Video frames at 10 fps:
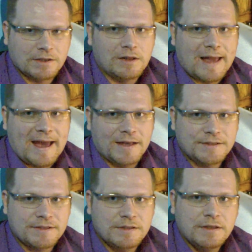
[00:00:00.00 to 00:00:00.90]

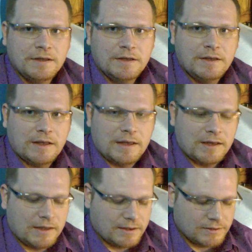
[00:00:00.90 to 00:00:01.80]
class
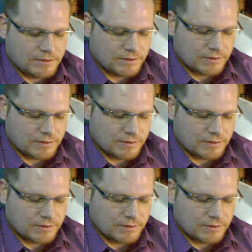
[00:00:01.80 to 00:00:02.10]
and